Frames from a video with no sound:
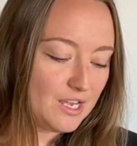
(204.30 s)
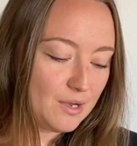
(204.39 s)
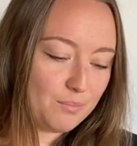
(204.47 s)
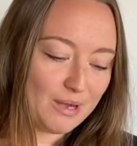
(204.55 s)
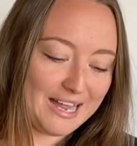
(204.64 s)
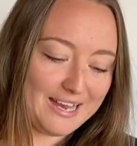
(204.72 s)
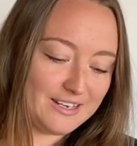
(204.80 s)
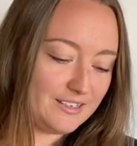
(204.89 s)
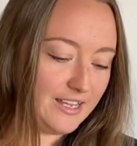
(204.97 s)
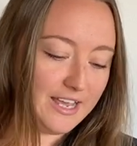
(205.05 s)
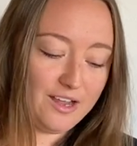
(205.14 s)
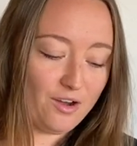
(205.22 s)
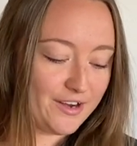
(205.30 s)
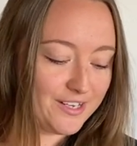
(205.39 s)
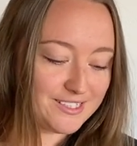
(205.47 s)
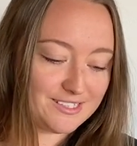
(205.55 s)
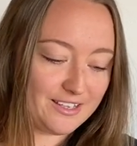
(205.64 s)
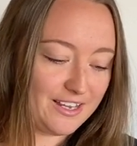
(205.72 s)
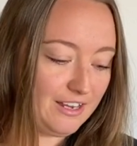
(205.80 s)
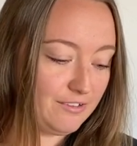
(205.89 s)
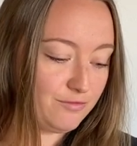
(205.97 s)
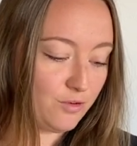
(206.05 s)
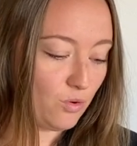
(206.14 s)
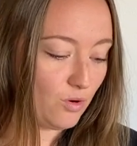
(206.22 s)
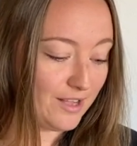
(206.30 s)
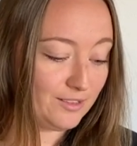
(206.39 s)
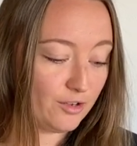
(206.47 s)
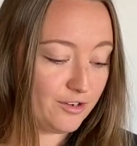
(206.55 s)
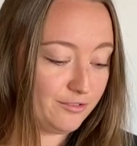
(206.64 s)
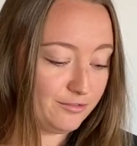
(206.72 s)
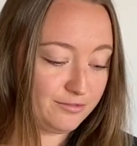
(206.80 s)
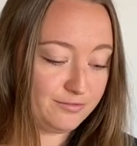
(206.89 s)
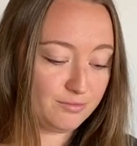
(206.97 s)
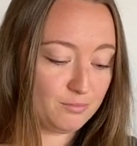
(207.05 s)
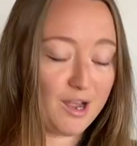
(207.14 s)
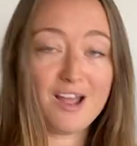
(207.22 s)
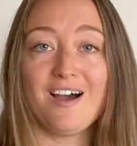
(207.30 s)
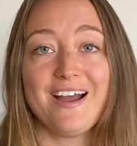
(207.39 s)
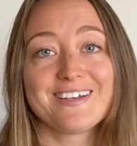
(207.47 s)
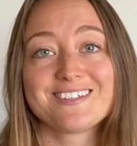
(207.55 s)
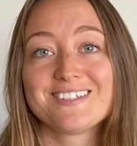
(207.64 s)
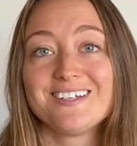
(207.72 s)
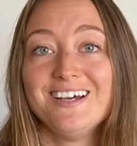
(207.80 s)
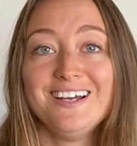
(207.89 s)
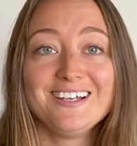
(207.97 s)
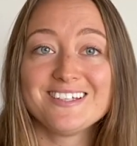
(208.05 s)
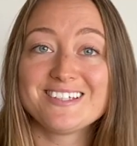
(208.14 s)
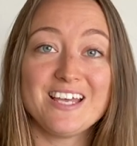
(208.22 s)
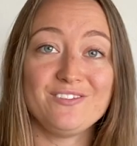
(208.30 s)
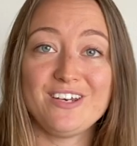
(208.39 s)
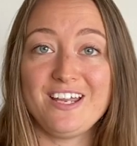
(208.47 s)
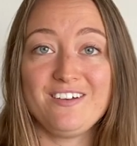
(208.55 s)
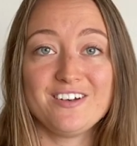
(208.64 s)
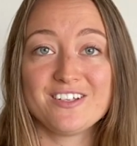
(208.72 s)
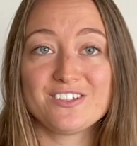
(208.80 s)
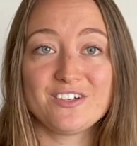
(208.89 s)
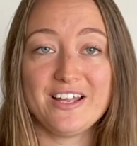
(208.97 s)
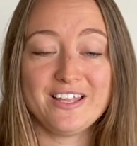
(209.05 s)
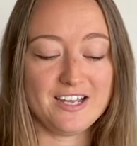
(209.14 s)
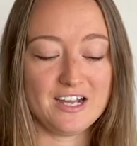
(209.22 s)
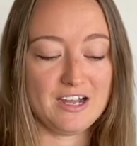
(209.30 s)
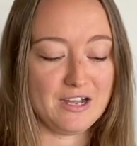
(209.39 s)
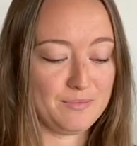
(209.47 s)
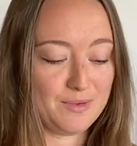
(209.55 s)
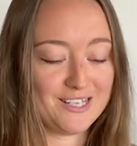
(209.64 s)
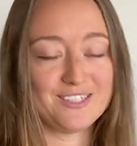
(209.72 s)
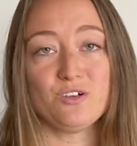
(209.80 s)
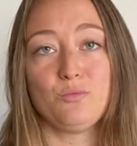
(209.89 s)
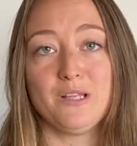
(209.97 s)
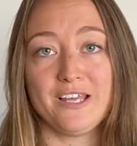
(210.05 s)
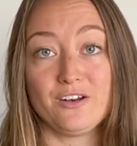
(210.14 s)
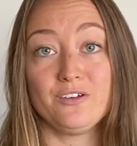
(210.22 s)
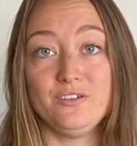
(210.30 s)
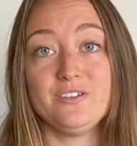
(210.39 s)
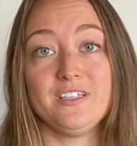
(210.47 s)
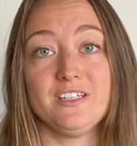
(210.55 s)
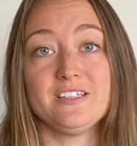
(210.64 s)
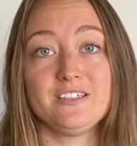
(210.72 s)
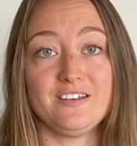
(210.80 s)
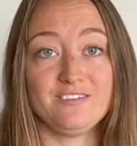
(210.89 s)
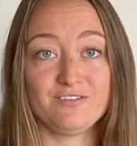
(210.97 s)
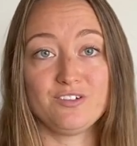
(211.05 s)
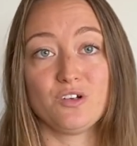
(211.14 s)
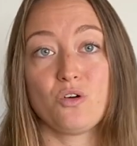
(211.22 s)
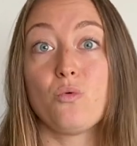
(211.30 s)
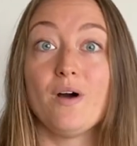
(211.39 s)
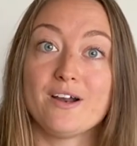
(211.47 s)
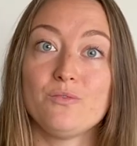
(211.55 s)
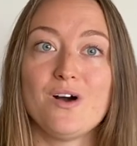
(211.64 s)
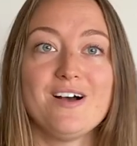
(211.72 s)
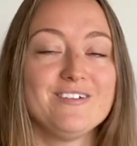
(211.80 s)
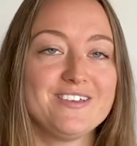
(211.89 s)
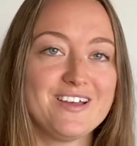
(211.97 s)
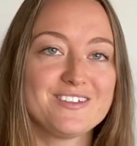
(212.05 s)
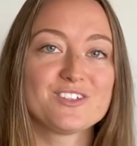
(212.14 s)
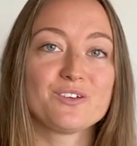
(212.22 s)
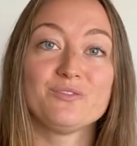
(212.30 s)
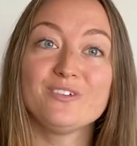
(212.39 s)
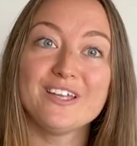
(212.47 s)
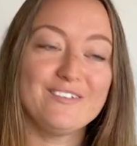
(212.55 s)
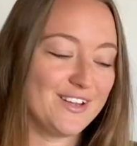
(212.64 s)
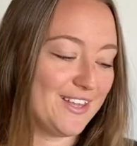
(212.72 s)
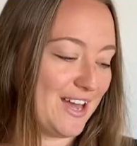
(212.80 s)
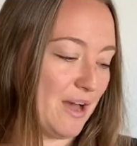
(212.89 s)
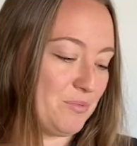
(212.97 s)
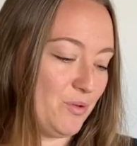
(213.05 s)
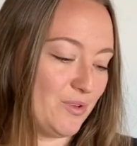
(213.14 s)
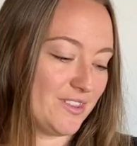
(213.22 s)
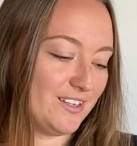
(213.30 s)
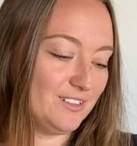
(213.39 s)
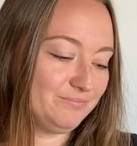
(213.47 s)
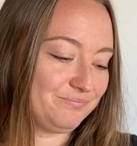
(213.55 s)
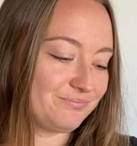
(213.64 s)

But yeah, honestly, for a lot of my hikes, even here in Australia, I still plan on using this tent for quite a while yet. So really, really happy with it.